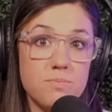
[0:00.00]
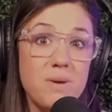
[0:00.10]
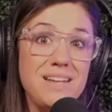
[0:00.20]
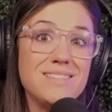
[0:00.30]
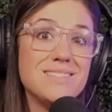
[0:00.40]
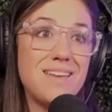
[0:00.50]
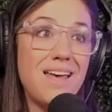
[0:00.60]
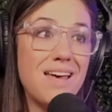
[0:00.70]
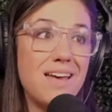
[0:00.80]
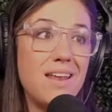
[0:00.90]
But
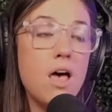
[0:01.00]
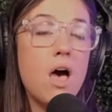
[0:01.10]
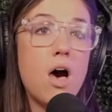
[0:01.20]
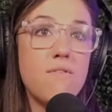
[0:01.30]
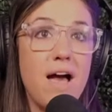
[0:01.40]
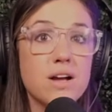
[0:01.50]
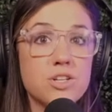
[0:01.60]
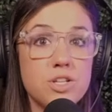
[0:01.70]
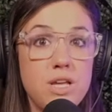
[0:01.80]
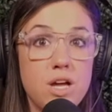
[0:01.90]
instead of
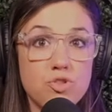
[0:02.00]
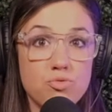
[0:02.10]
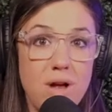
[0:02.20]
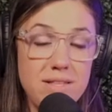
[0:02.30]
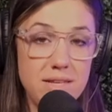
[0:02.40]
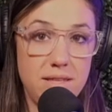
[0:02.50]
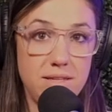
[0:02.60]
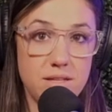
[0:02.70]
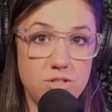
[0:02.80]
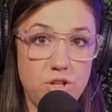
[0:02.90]
actually addressing
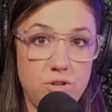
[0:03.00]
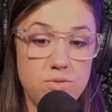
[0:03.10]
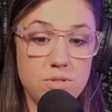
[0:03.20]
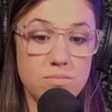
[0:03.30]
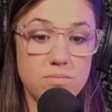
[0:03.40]
these issues,